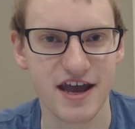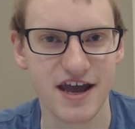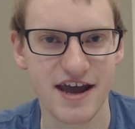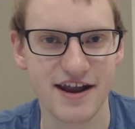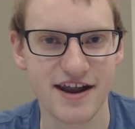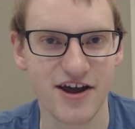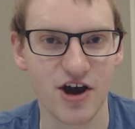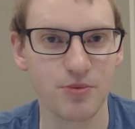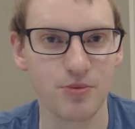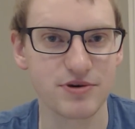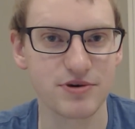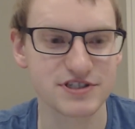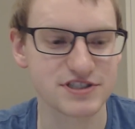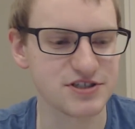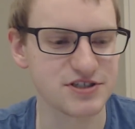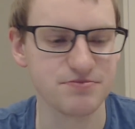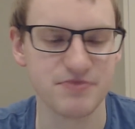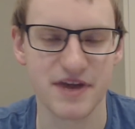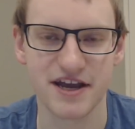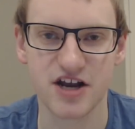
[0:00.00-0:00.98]
and help us
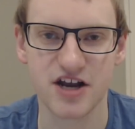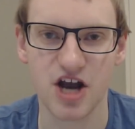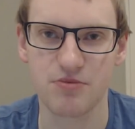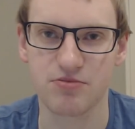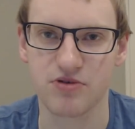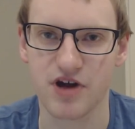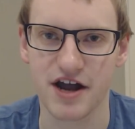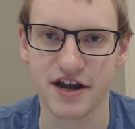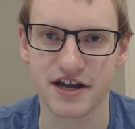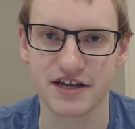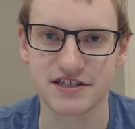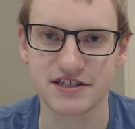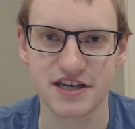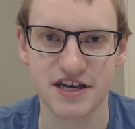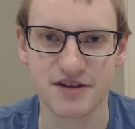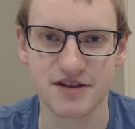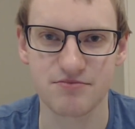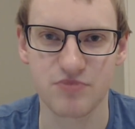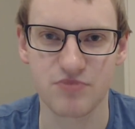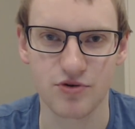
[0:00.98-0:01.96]
to make our product
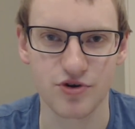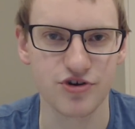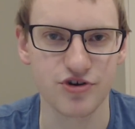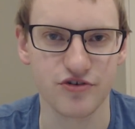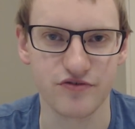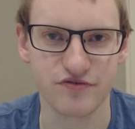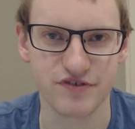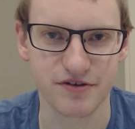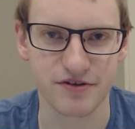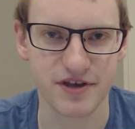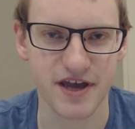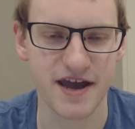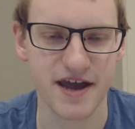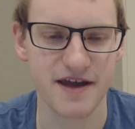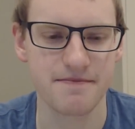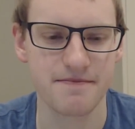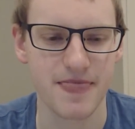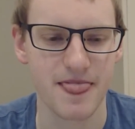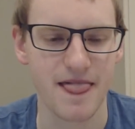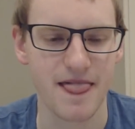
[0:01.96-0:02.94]
improved,
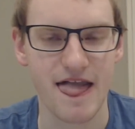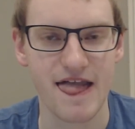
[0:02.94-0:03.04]
okay?